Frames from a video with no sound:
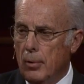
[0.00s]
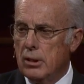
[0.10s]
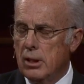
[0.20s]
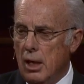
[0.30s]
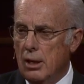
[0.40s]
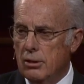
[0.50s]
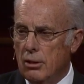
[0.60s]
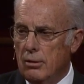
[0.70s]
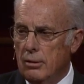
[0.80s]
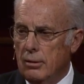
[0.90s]
What's the
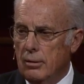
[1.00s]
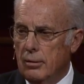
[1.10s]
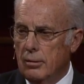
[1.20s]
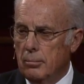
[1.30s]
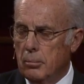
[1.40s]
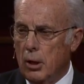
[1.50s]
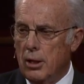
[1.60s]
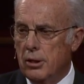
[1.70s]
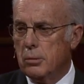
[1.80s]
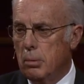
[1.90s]
answer?
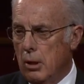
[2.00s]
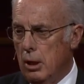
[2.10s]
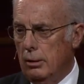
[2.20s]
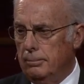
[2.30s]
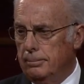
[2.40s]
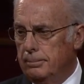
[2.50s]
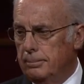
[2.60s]
Pray this prayer?